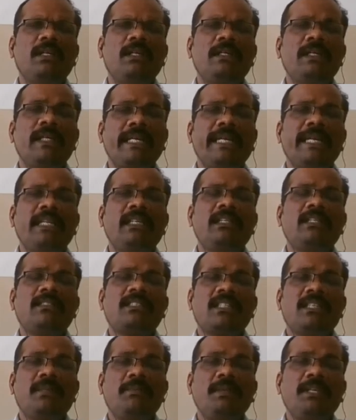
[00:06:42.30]
drain the
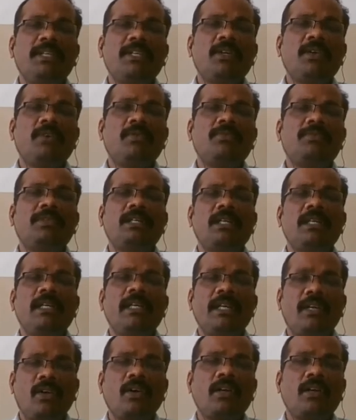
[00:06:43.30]
stability of the
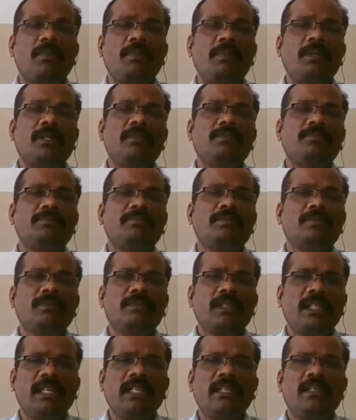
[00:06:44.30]
economy,
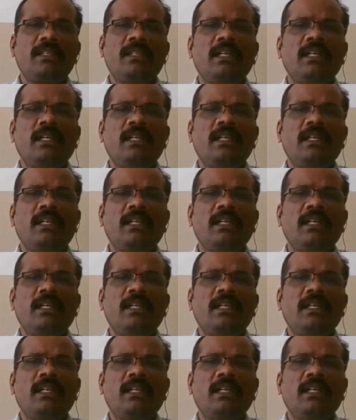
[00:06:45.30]
right?